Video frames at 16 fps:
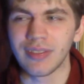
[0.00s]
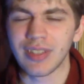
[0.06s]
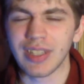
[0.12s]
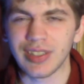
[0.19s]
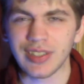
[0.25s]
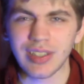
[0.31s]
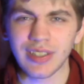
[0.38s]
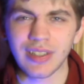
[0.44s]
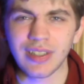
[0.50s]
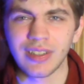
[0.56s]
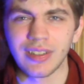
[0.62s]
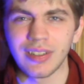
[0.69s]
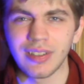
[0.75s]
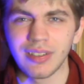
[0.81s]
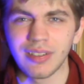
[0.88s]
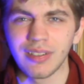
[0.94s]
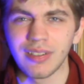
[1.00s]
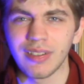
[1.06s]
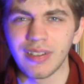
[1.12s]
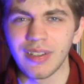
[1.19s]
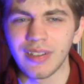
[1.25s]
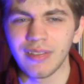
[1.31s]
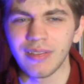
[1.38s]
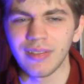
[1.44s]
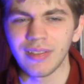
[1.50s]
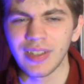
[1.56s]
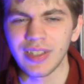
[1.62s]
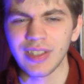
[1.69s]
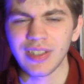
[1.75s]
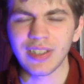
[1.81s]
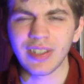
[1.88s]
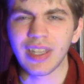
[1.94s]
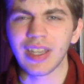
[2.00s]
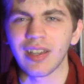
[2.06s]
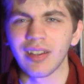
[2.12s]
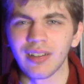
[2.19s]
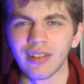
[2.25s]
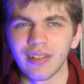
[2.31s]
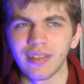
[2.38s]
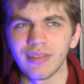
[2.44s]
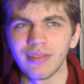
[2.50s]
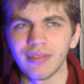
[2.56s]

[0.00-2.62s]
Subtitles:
this isn't like a